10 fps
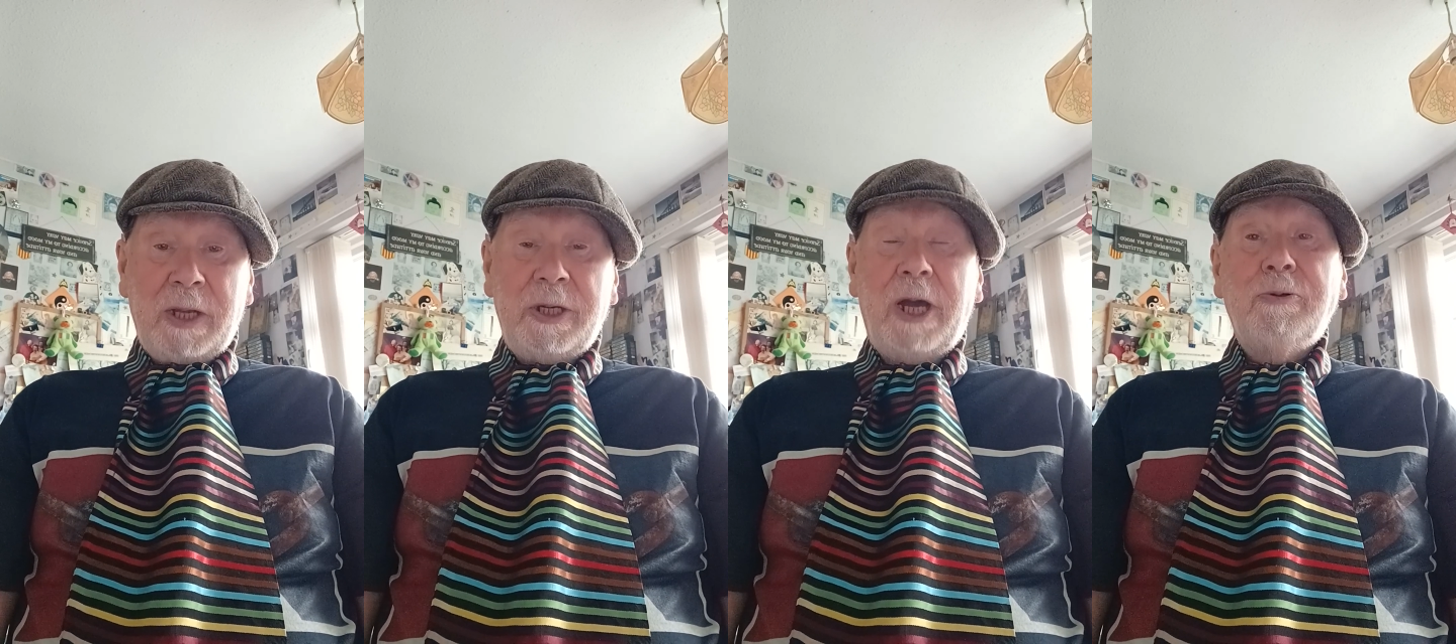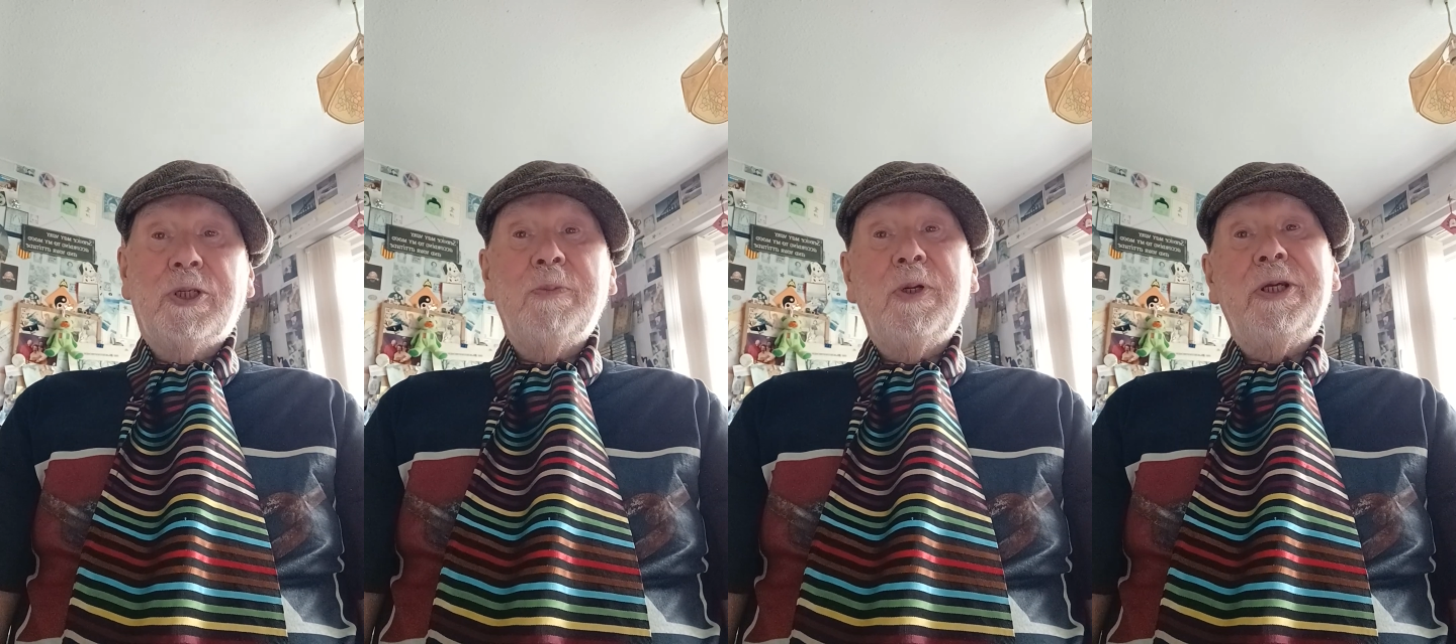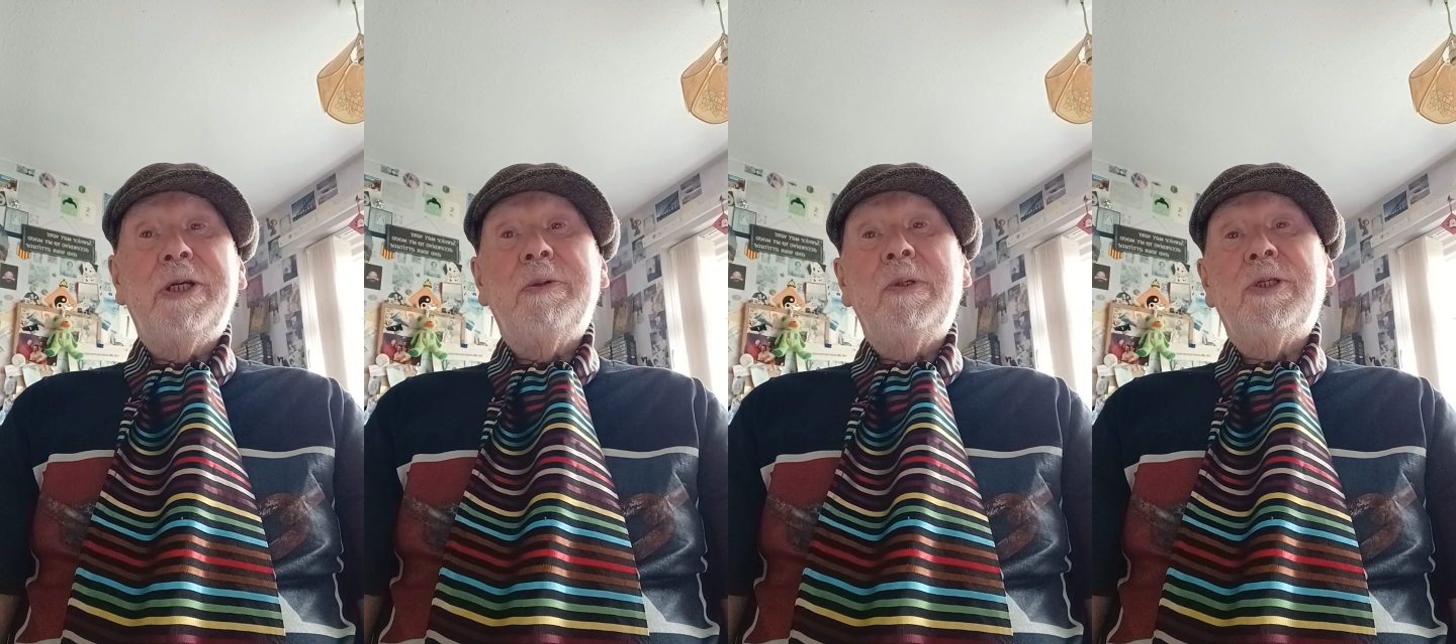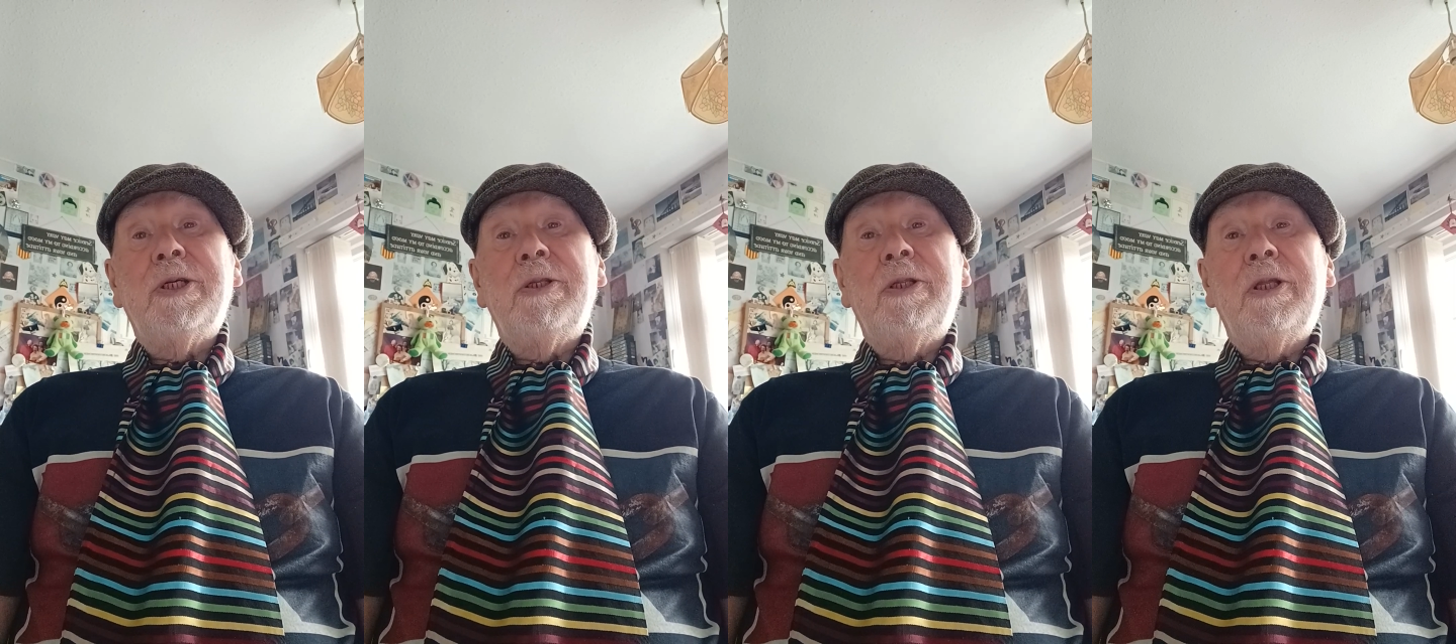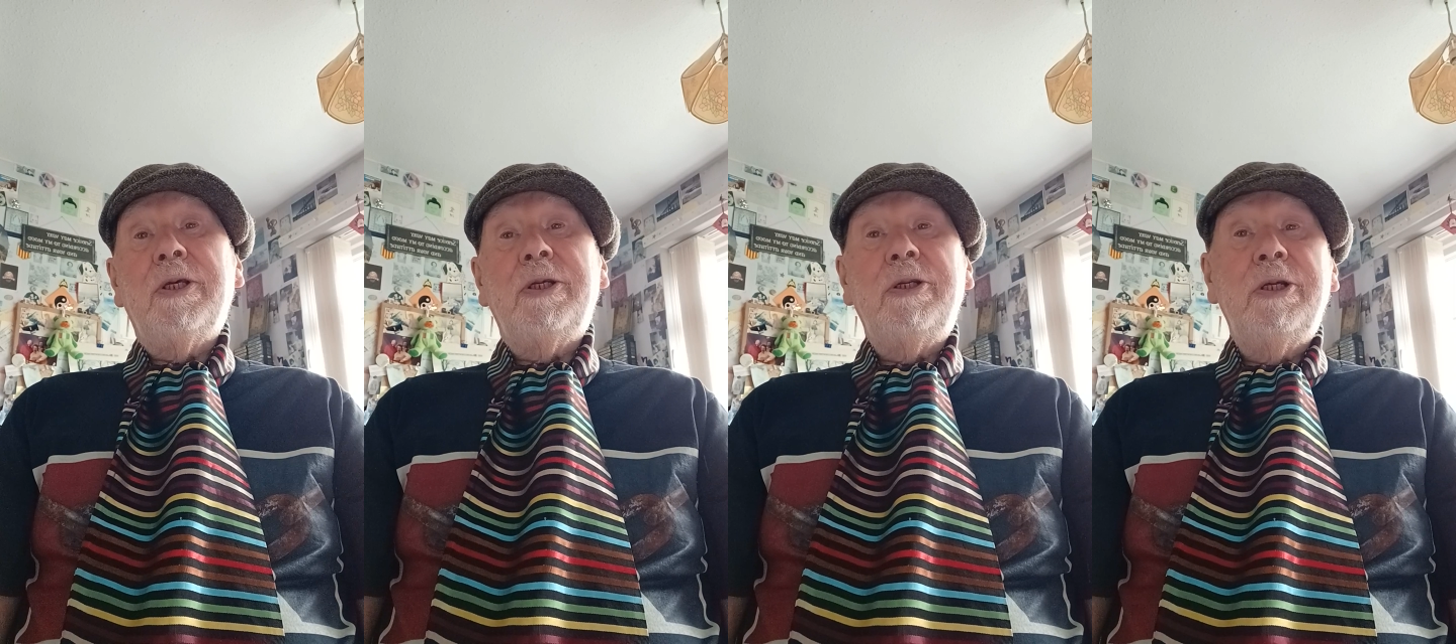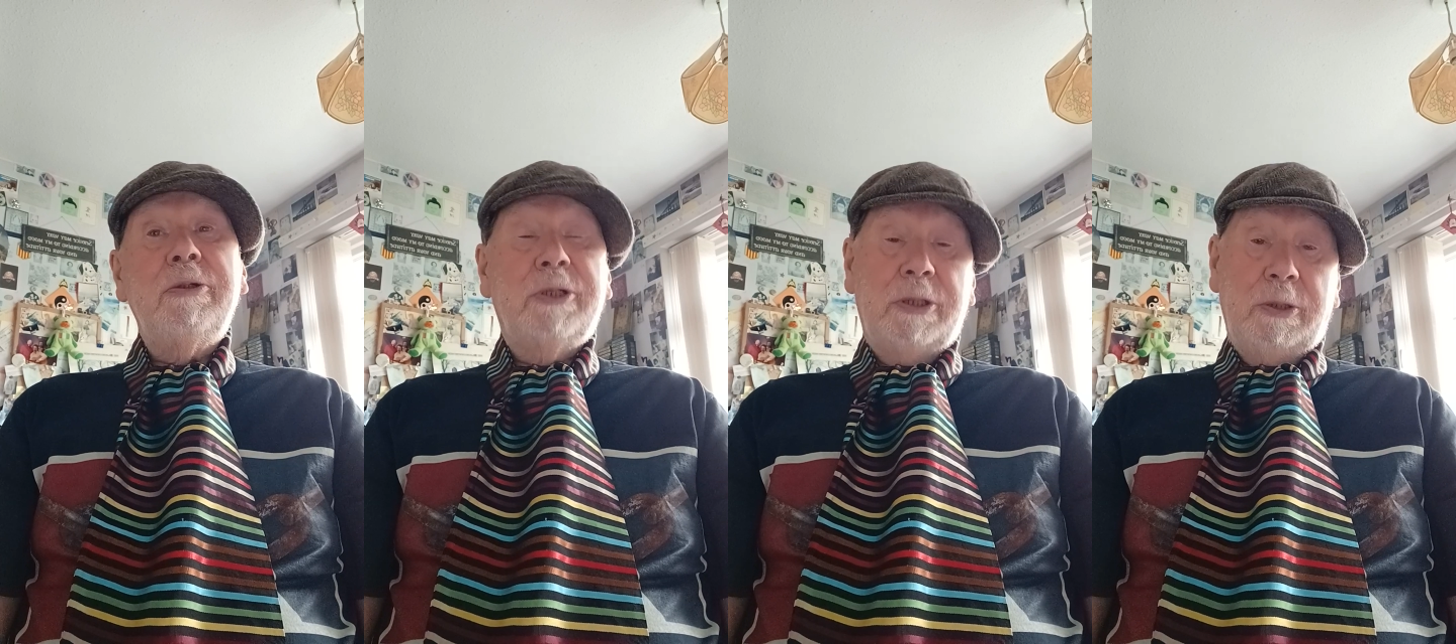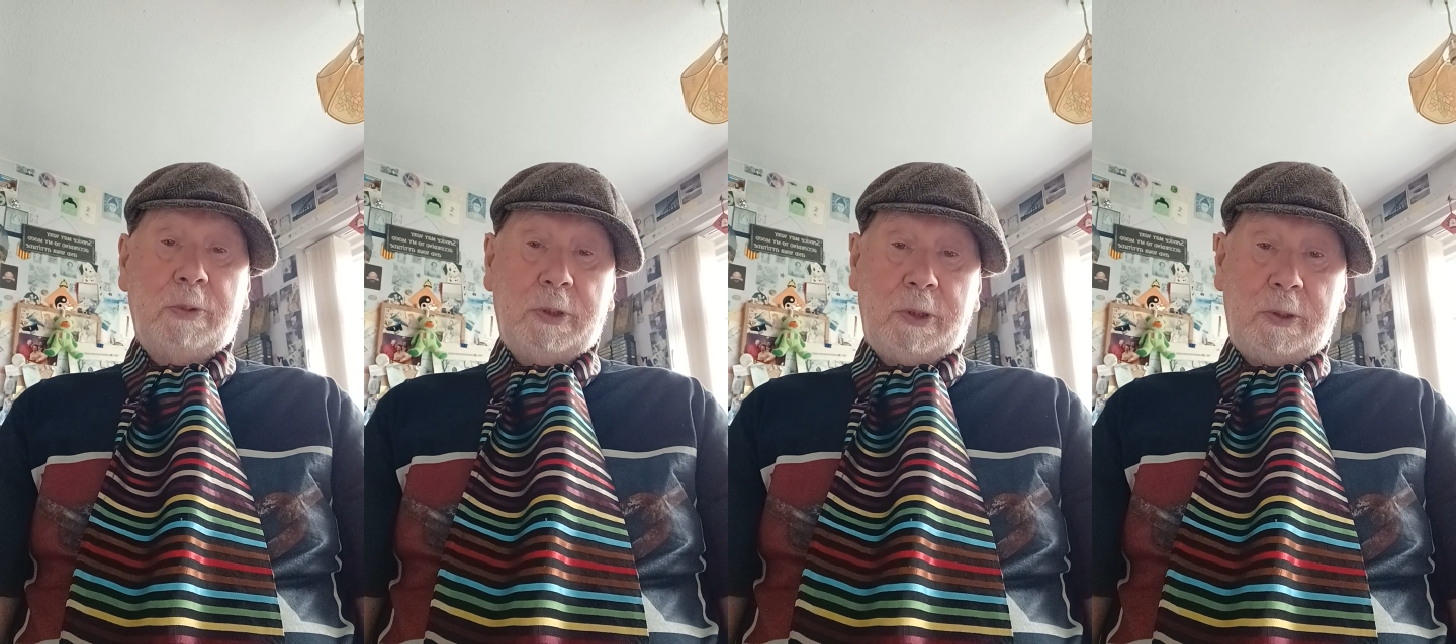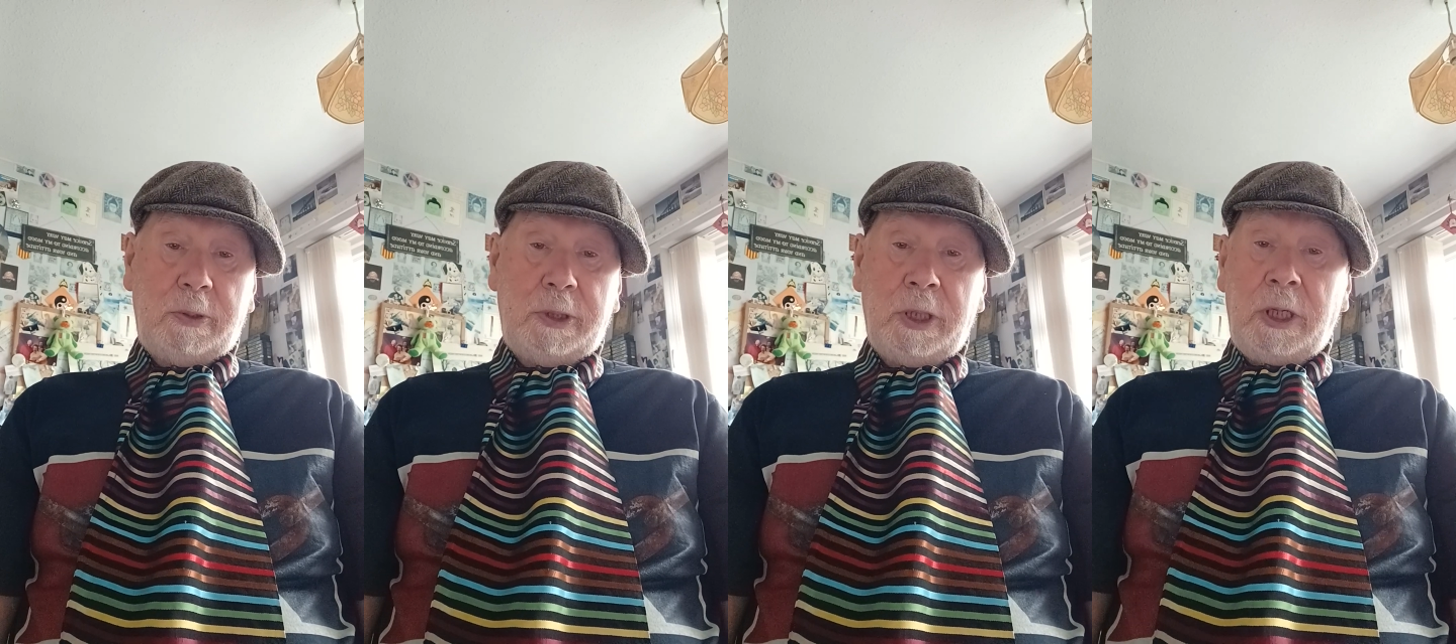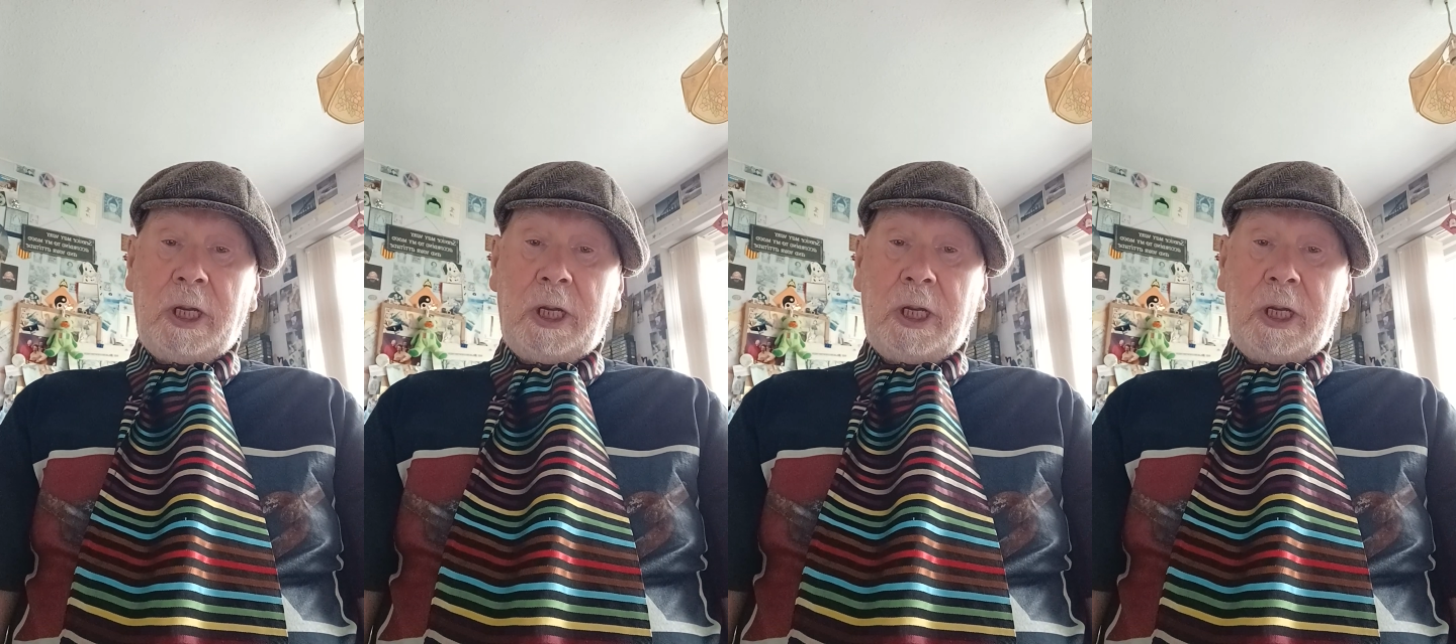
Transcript: Notably, it was in the News of the World